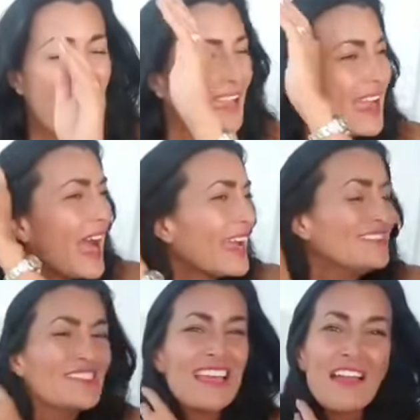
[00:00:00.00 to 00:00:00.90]
I, I
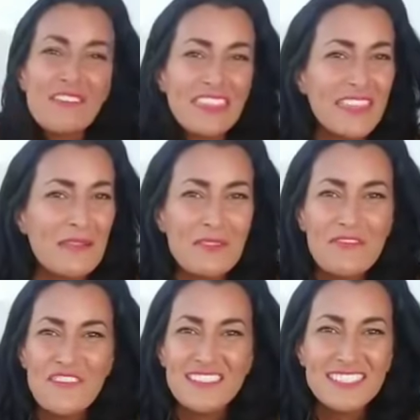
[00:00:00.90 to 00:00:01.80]
just have a thing with
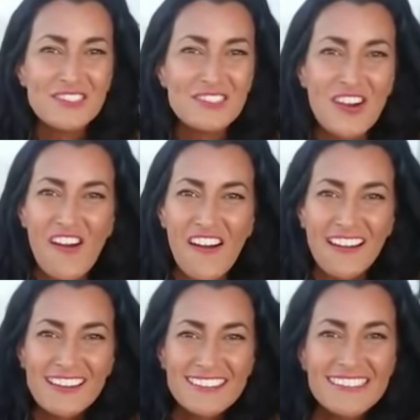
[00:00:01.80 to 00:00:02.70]
vintage
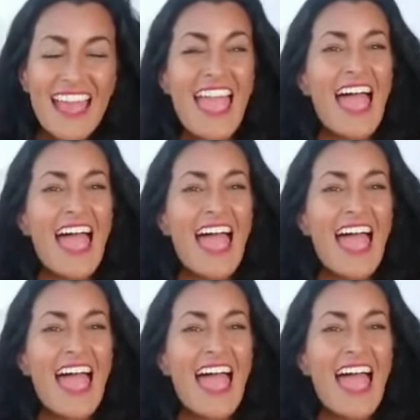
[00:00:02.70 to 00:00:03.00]
cars